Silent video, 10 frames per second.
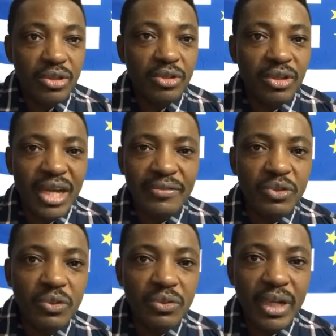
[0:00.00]
You don't have
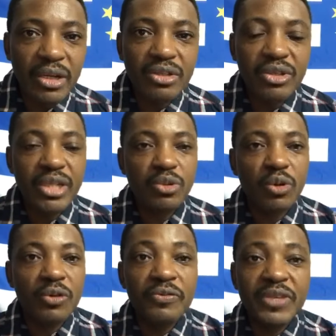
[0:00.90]
to. I don't try to
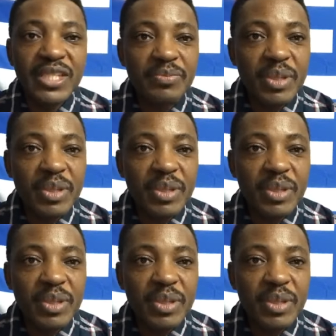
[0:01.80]
convince